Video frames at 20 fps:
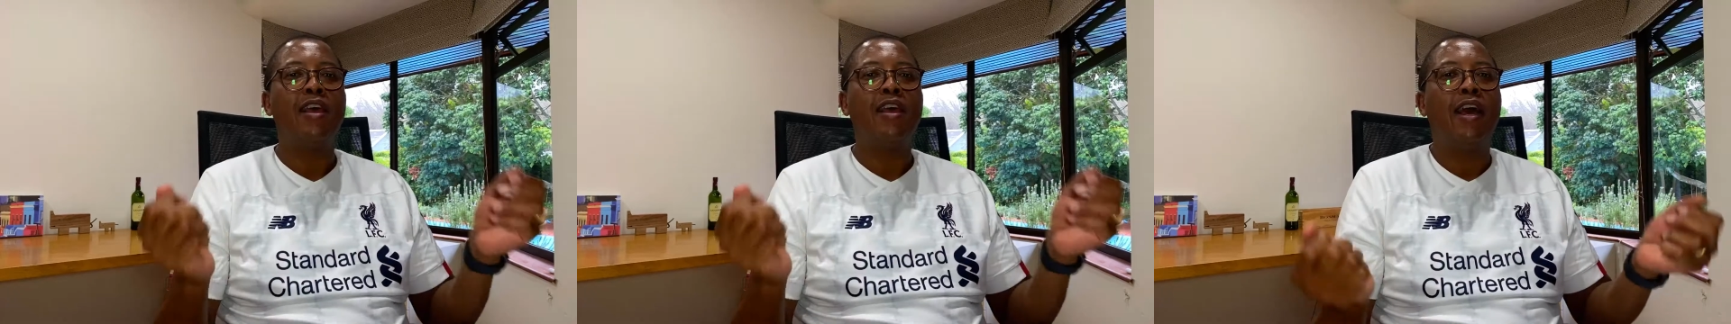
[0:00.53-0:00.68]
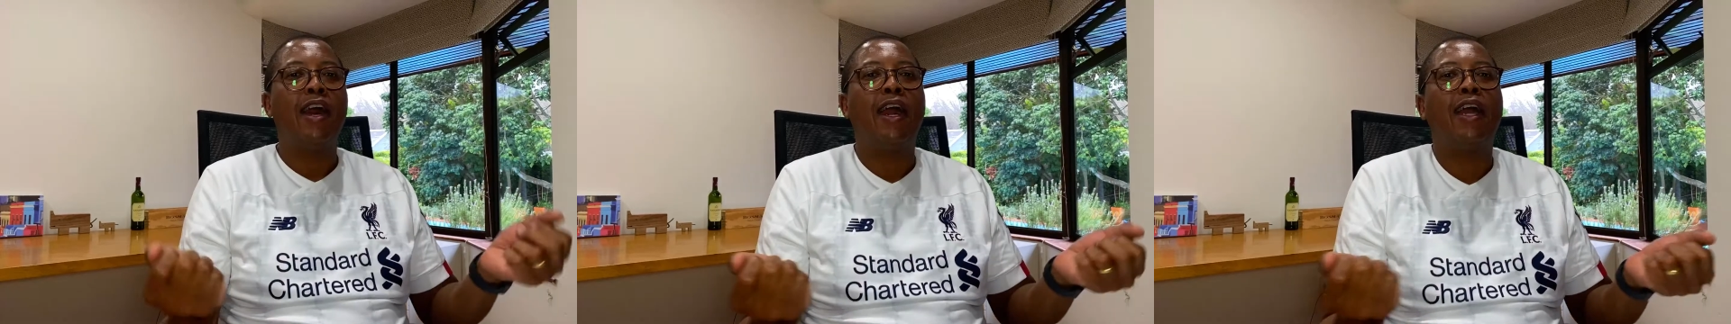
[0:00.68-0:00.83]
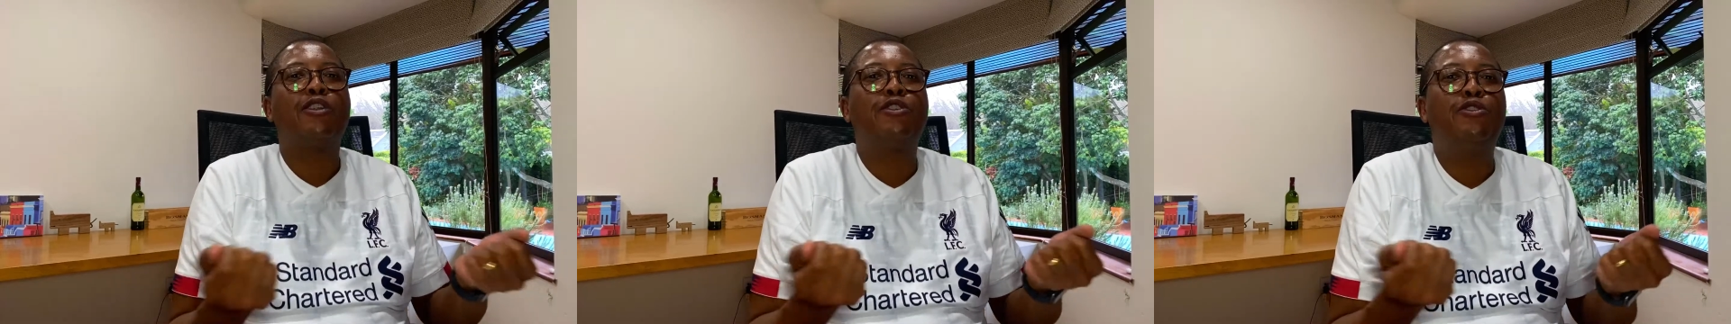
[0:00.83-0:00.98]

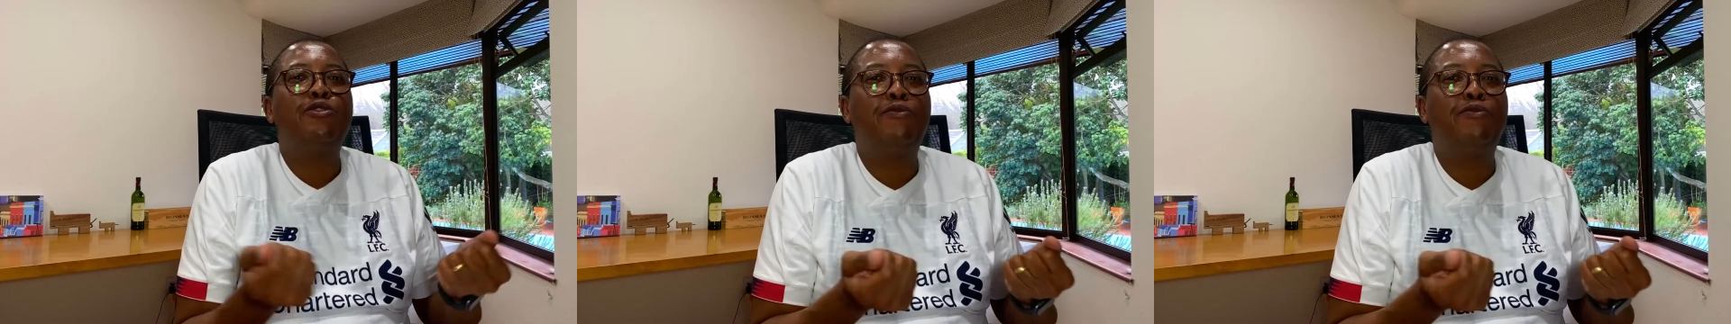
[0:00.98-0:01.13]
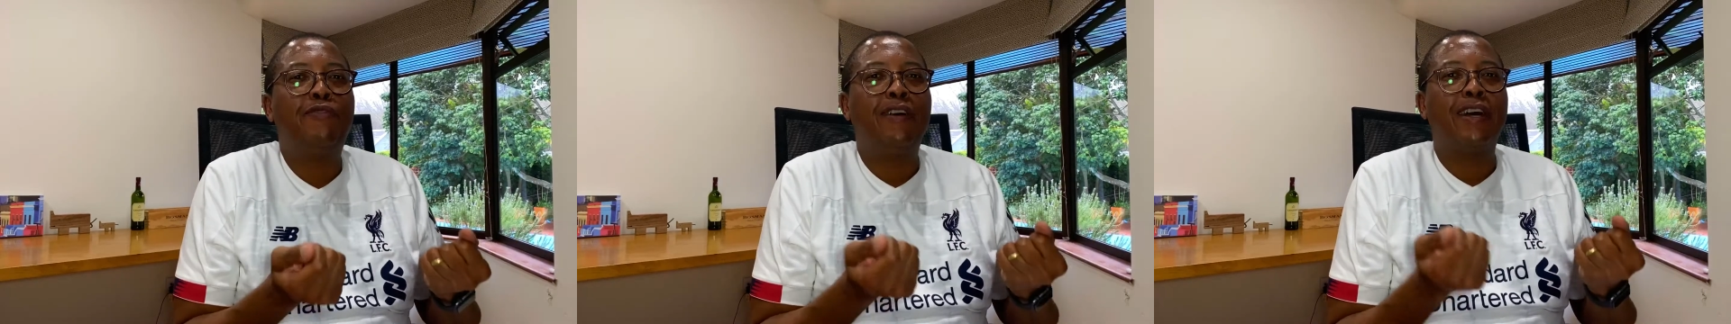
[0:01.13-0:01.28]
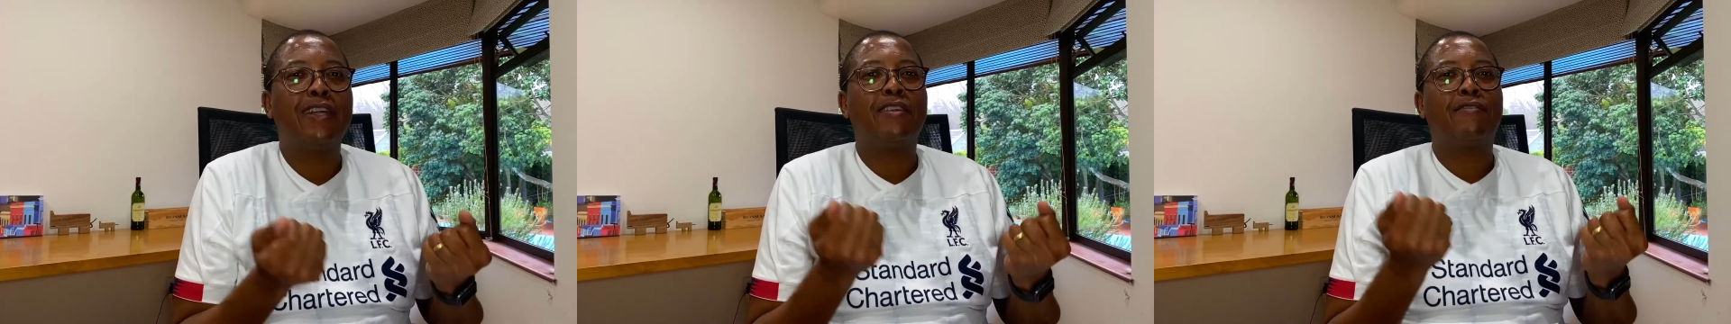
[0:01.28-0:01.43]
I do
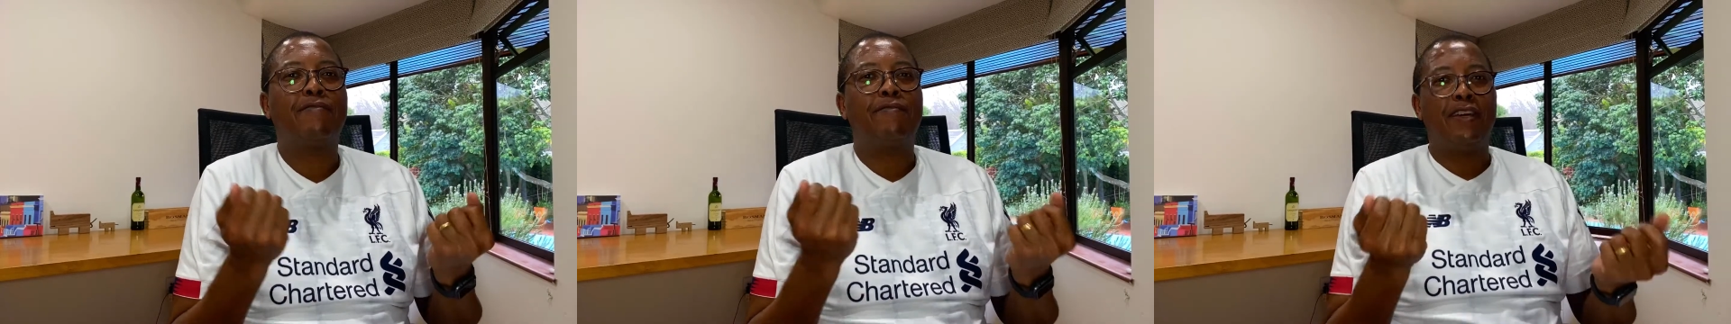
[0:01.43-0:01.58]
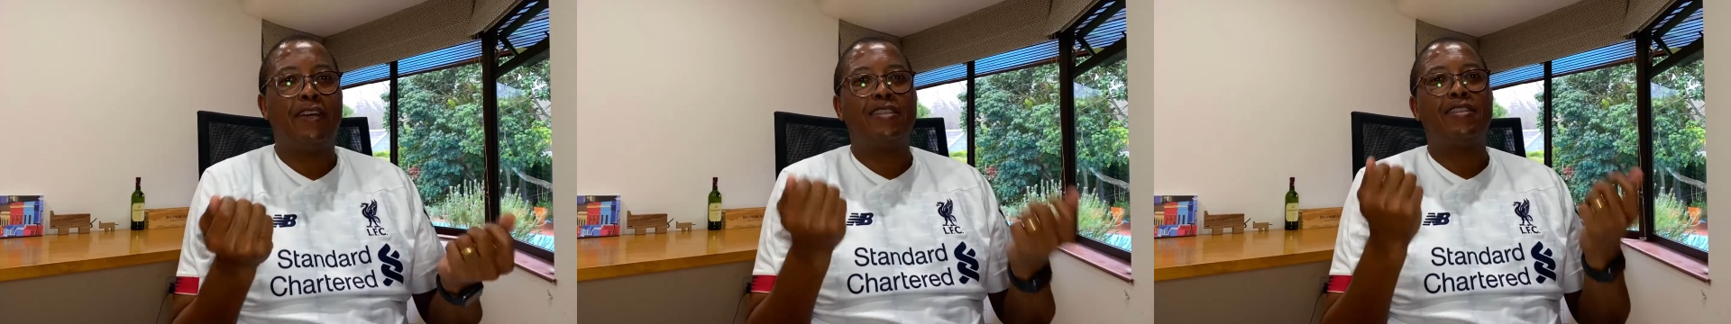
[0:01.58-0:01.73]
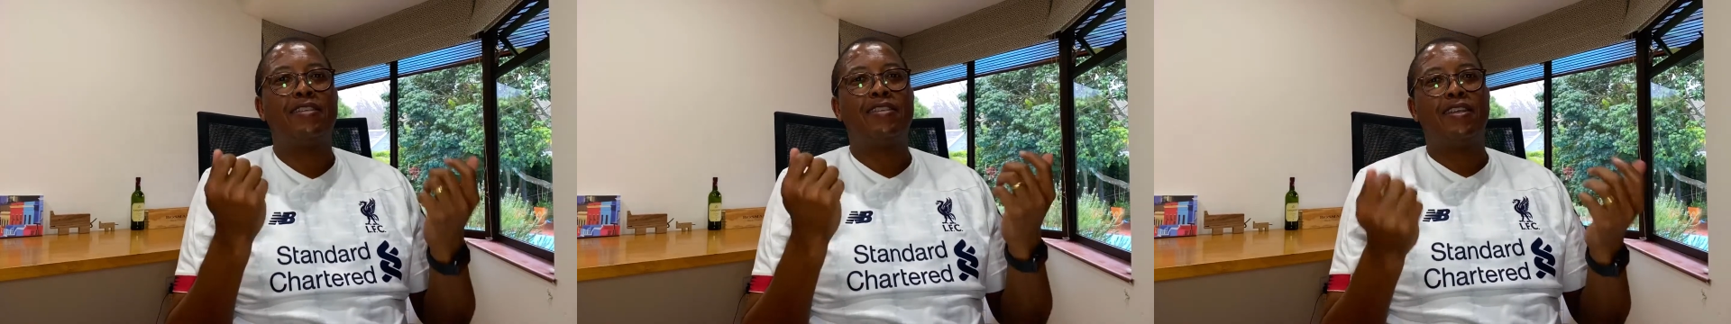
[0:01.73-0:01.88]
find it
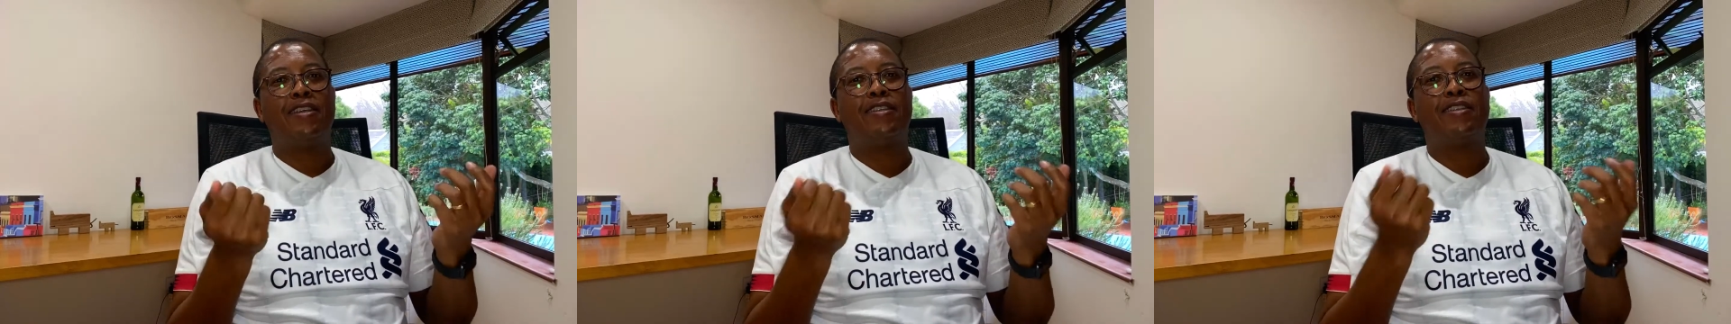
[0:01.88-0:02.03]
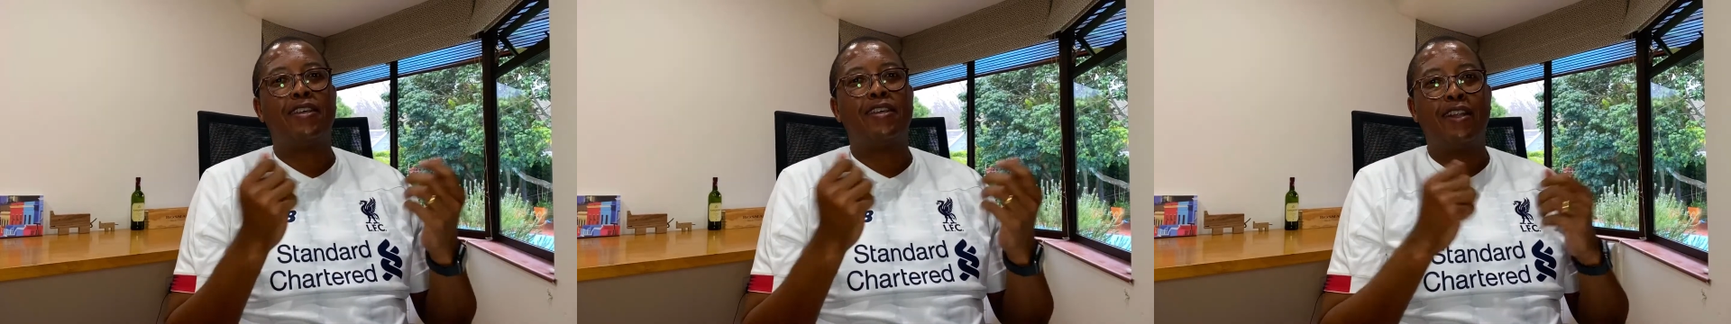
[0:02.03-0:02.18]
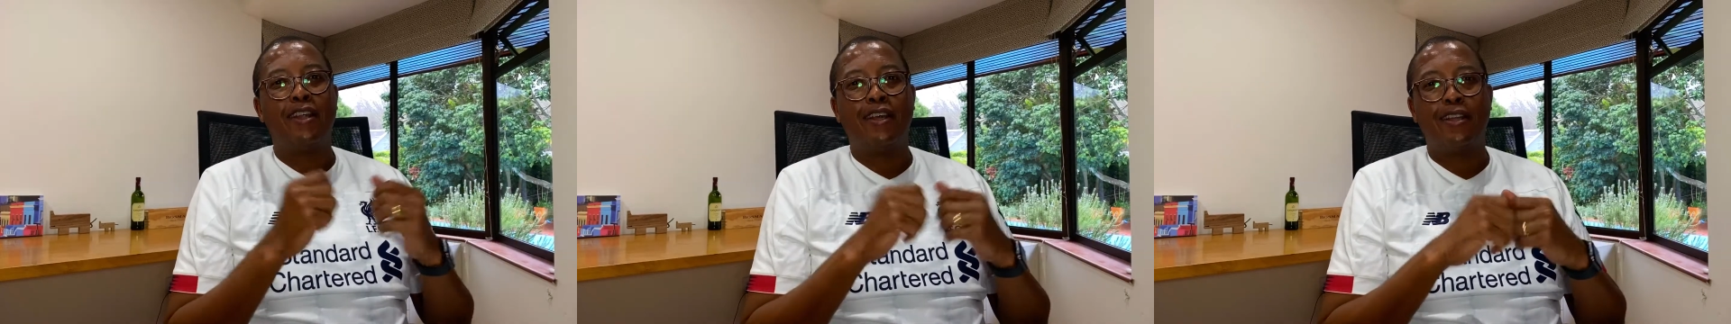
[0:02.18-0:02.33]

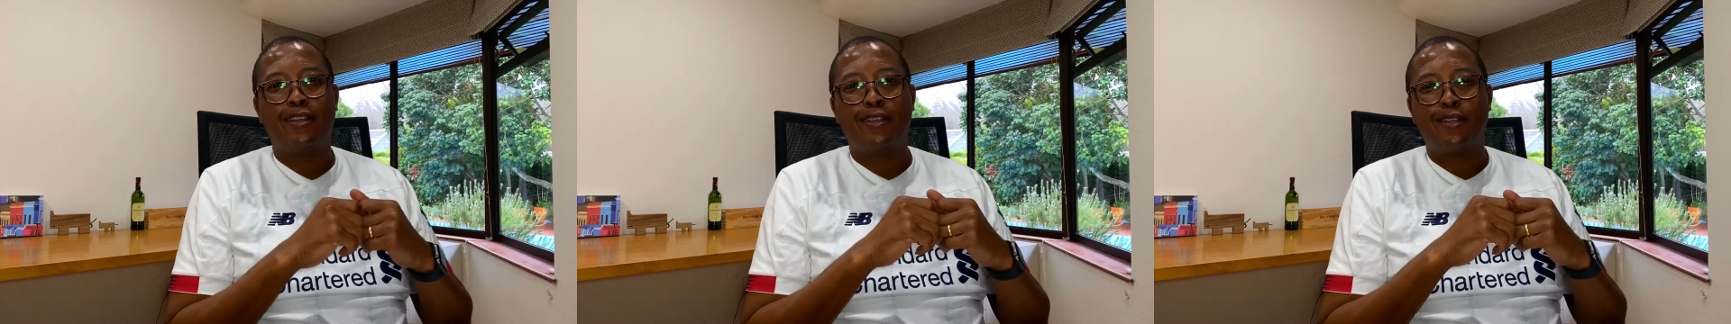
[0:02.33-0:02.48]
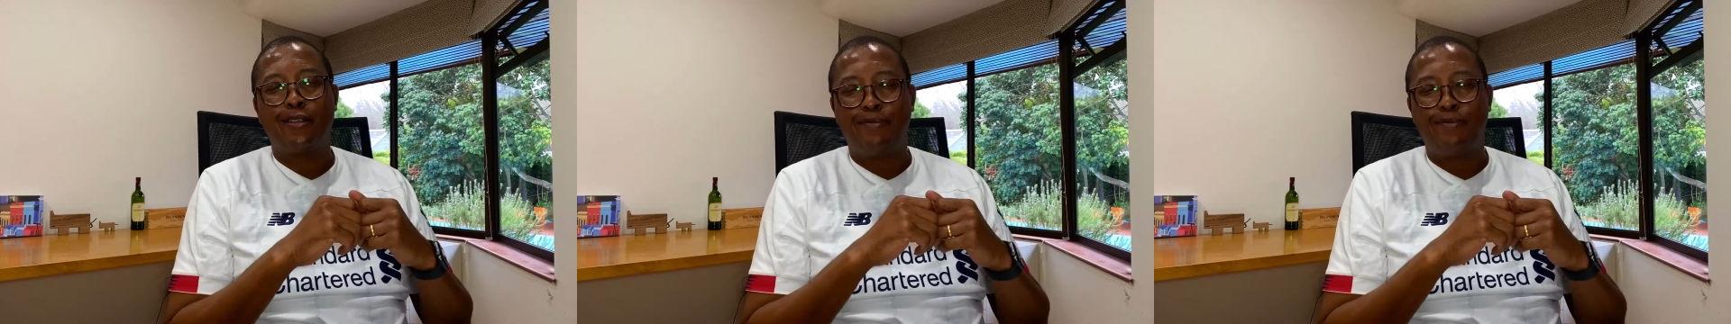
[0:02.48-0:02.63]
fascinating that